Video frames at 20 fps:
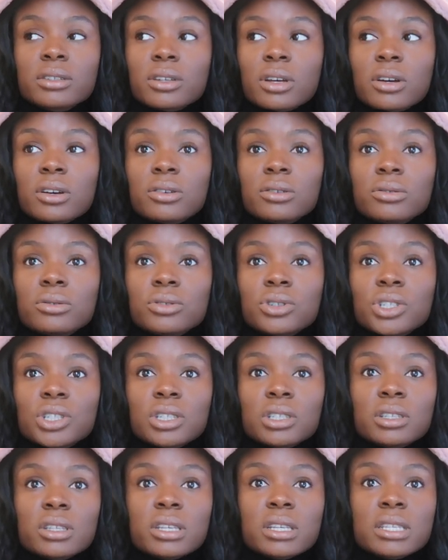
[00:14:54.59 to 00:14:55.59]
So
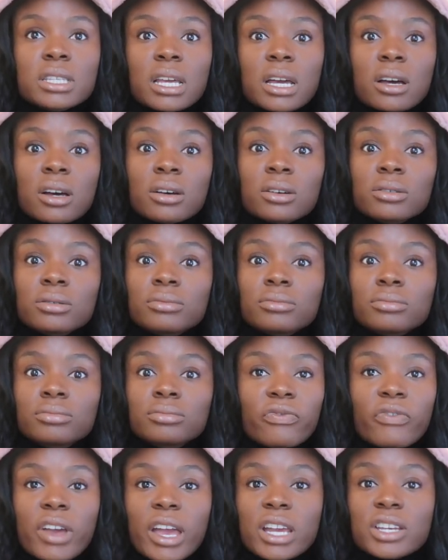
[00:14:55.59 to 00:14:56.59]
she seeks out
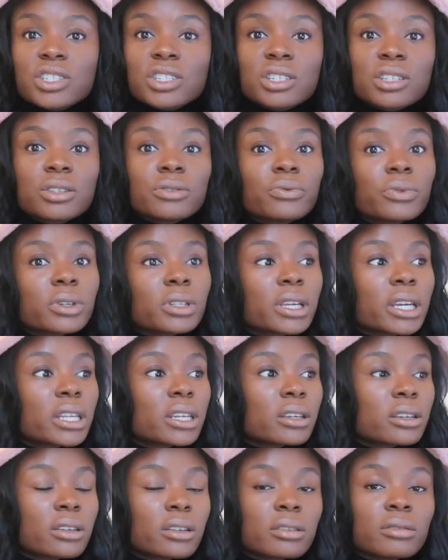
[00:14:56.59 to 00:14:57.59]
fashion
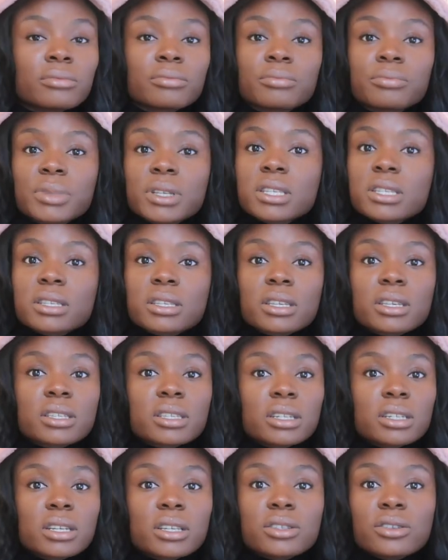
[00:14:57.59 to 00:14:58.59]
related
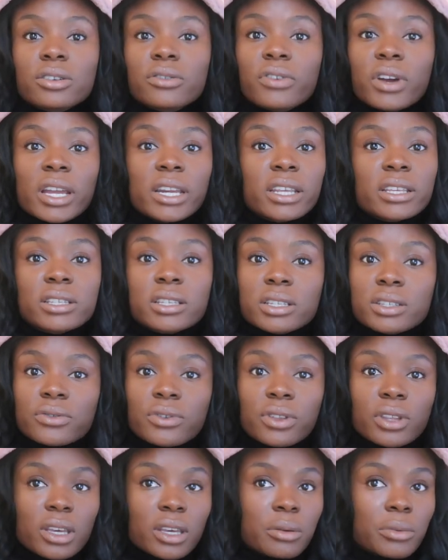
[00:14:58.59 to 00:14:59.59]
businesses and does their financings
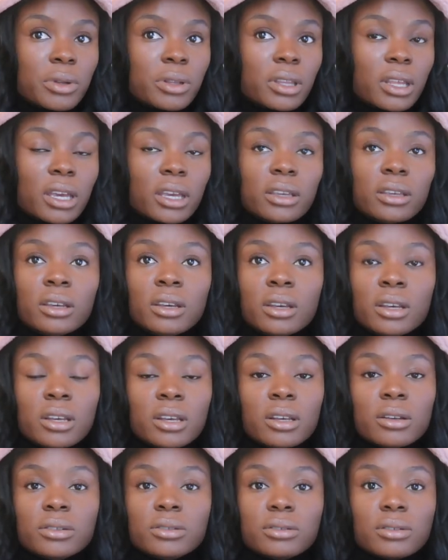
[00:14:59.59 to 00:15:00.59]
for them and like
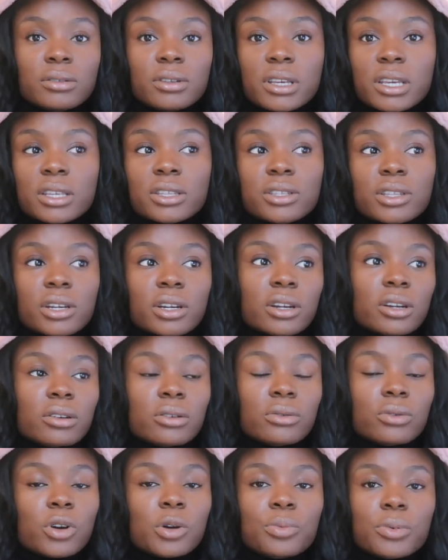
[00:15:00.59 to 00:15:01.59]
is
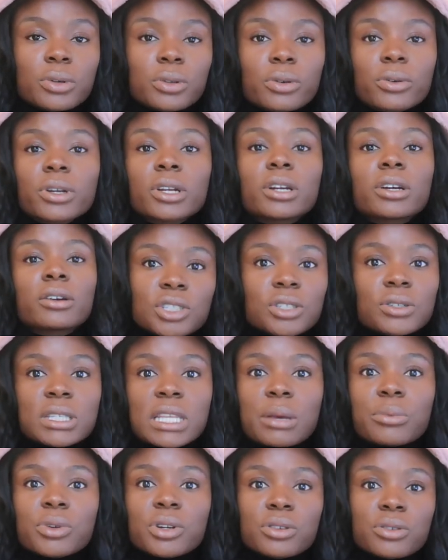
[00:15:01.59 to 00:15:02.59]
their corporate lawyer.
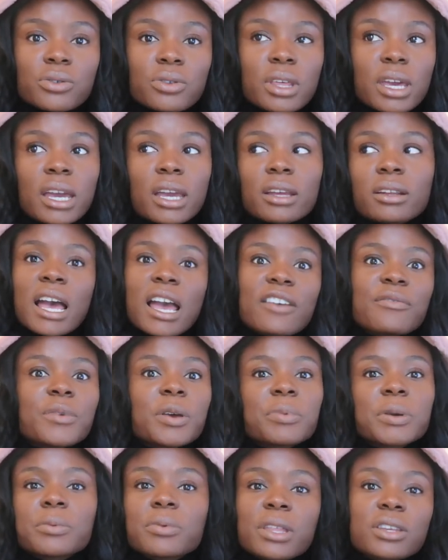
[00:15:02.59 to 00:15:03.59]
She's able to do that. I've
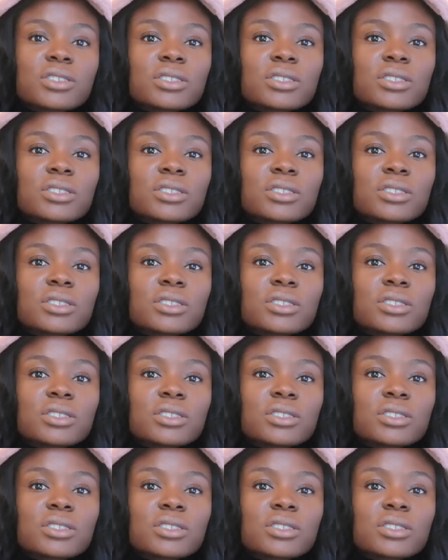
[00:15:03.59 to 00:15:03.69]
met people